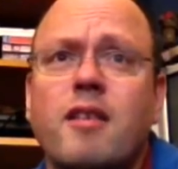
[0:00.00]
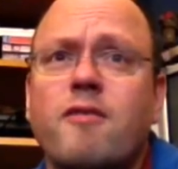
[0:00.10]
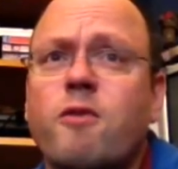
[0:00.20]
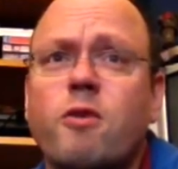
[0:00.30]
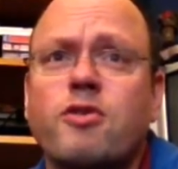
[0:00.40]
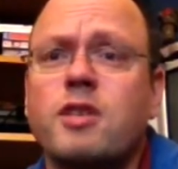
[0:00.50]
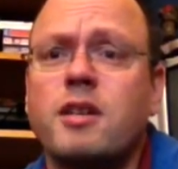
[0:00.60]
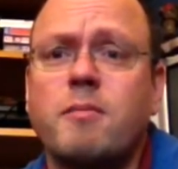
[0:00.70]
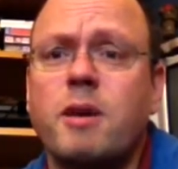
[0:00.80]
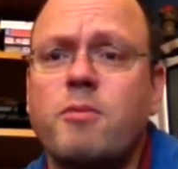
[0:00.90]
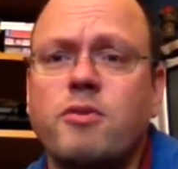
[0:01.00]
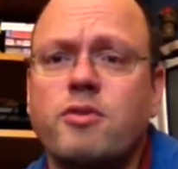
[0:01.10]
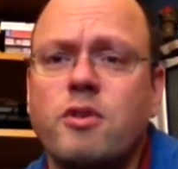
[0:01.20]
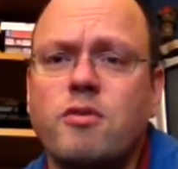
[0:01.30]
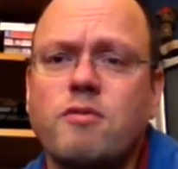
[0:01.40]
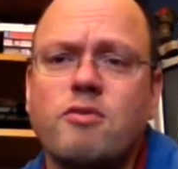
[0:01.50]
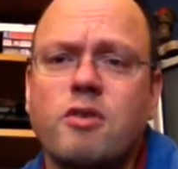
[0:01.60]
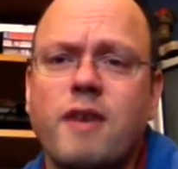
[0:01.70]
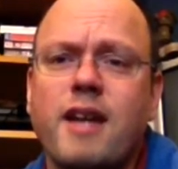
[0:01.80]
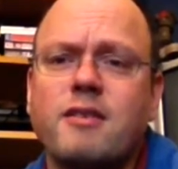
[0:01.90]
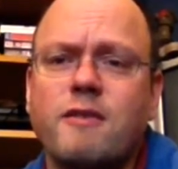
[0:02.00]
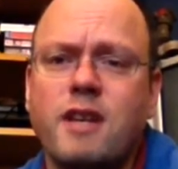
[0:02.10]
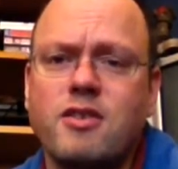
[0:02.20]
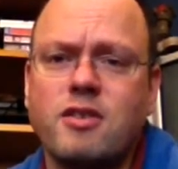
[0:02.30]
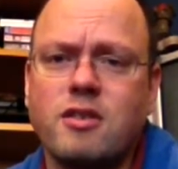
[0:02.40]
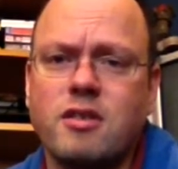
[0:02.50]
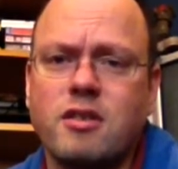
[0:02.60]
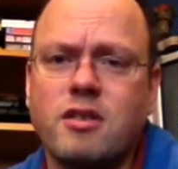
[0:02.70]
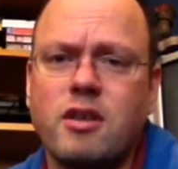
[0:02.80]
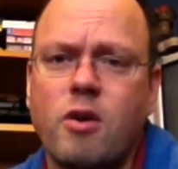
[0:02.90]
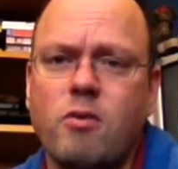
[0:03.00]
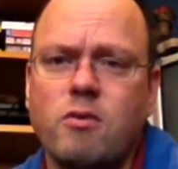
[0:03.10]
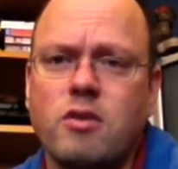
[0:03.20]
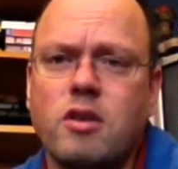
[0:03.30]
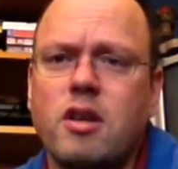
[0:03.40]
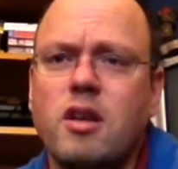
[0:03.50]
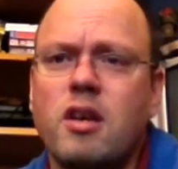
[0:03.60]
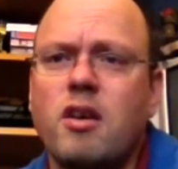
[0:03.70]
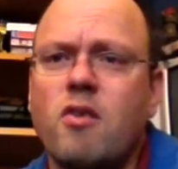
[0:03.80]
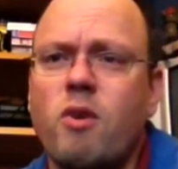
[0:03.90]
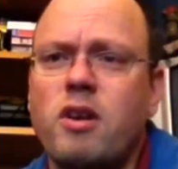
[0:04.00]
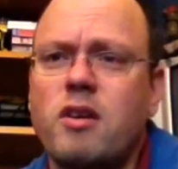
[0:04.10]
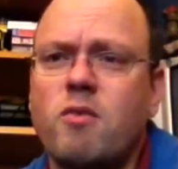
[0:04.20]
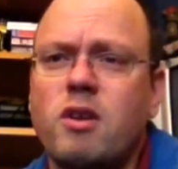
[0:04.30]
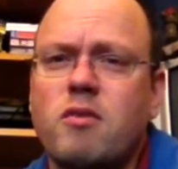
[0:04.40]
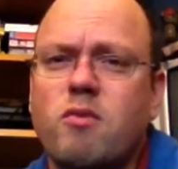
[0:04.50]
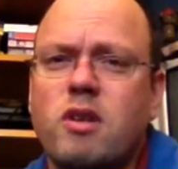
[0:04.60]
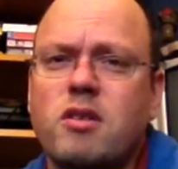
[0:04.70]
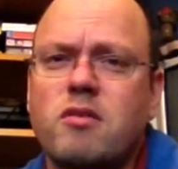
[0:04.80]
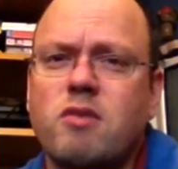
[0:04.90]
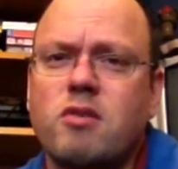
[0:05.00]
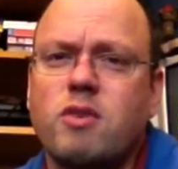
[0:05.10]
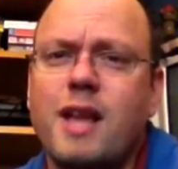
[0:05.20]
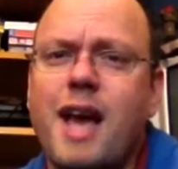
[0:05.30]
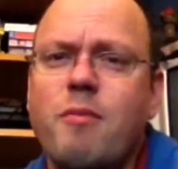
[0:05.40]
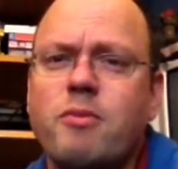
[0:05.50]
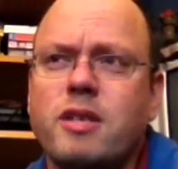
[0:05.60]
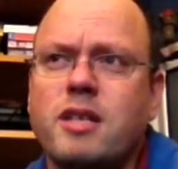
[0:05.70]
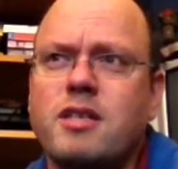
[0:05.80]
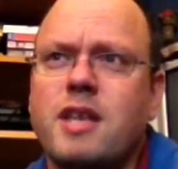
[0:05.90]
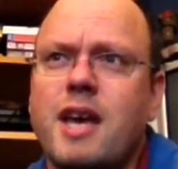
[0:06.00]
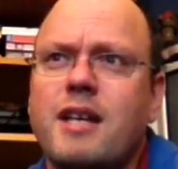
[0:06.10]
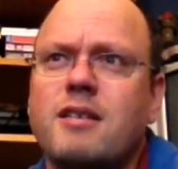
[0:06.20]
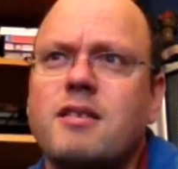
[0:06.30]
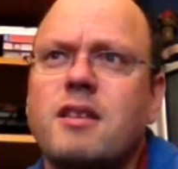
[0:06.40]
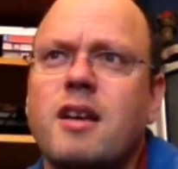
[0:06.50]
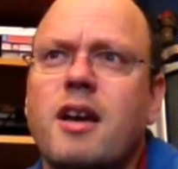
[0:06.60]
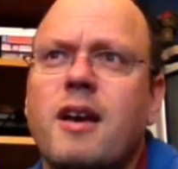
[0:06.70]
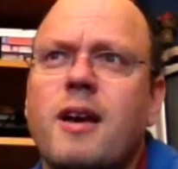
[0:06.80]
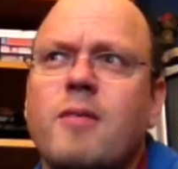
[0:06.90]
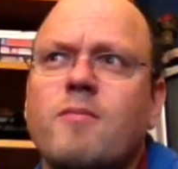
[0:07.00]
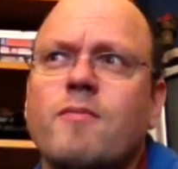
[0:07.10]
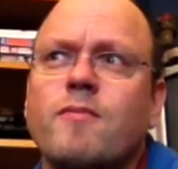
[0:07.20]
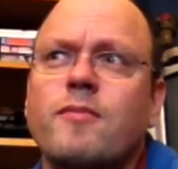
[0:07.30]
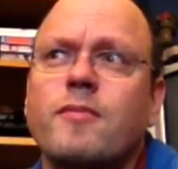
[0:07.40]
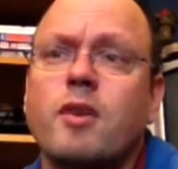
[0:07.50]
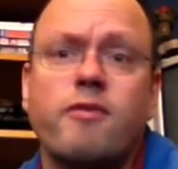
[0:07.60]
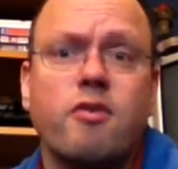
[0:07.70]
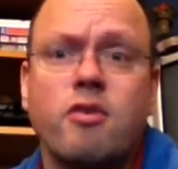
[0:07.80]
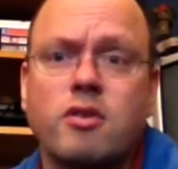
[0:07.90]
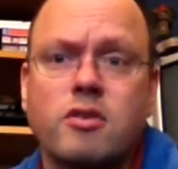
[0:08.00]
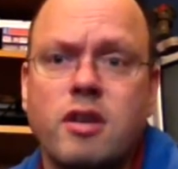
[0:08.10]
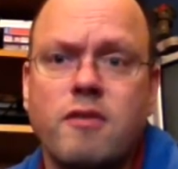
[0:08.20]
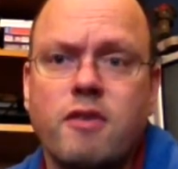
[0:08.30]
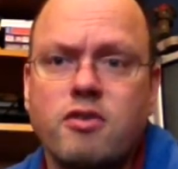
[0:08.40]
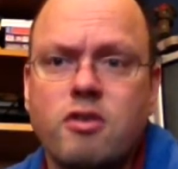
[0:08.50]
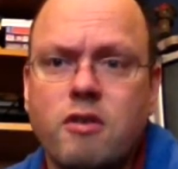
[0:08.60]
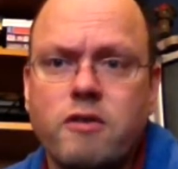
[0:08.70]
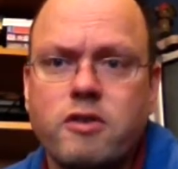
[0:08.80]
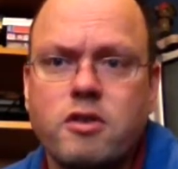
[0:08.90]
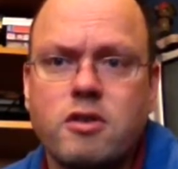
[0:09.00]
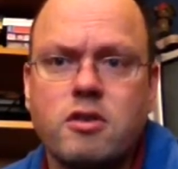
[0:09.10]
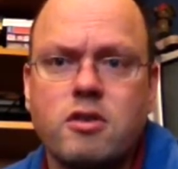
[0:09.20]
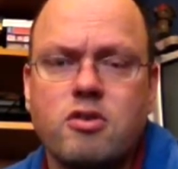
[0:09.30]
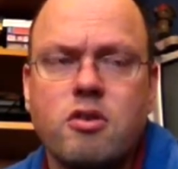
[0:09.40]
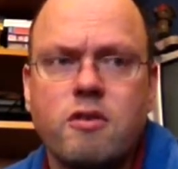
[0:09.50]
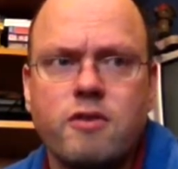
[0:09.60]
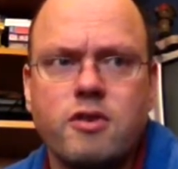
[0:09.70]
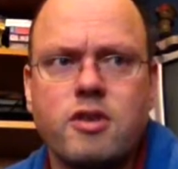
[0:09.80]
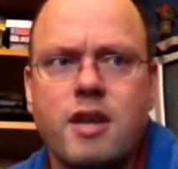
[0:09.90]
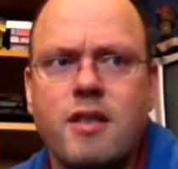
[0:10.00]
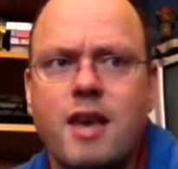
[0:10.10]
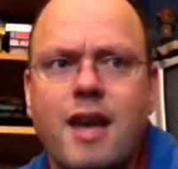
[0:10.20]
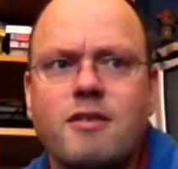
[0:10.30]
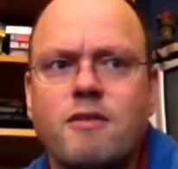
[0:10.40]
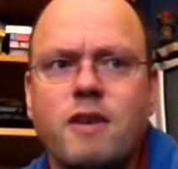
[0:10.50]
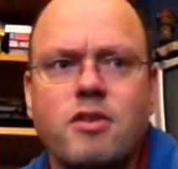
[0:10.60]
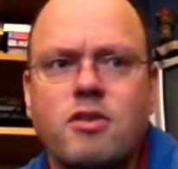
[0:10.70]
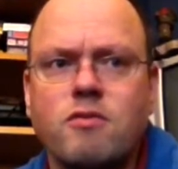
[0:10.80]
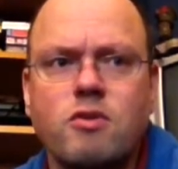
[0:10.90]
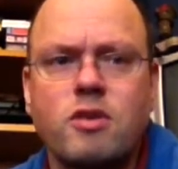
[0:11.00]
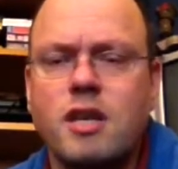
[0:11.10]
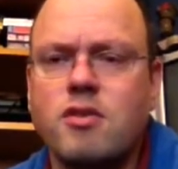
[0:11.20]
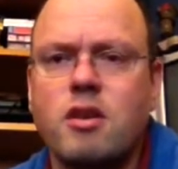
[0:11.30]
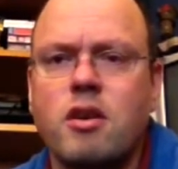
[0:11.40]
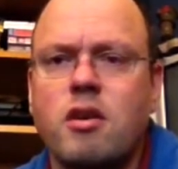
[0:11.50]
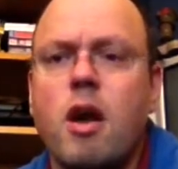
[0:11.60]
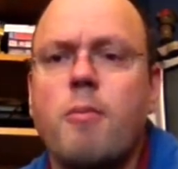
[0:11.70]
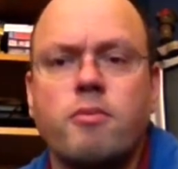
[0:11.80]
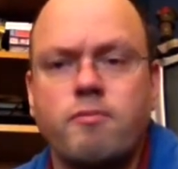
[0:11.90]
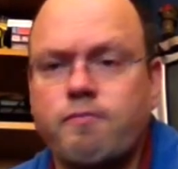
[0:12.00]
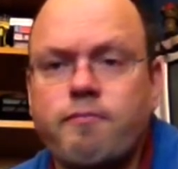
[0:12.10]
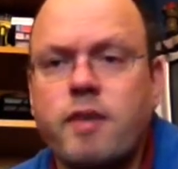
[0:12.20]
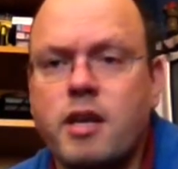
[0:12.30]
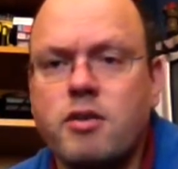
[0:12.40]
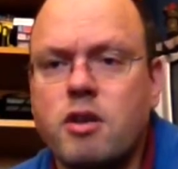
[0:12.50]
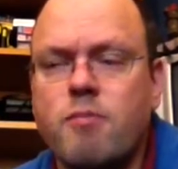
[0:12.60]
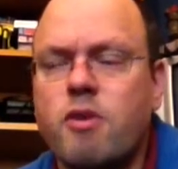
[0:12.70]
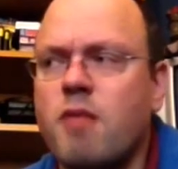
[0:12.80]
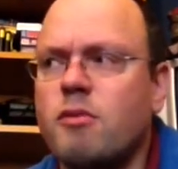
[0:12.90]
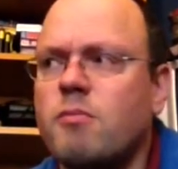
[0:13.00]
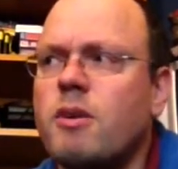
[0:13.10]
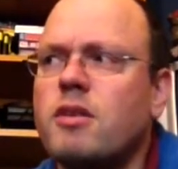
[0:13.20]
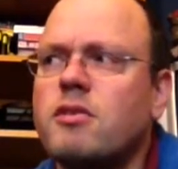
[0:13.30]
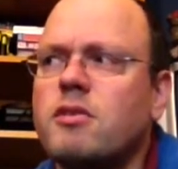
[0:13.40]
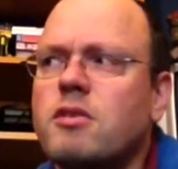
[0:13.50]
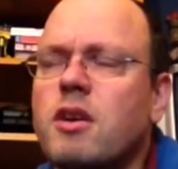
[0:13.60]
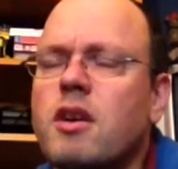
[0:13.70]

forcing people to use some sort of activation code, what will happen is that of course, if the servers and the activation routines are up, it's no problem. But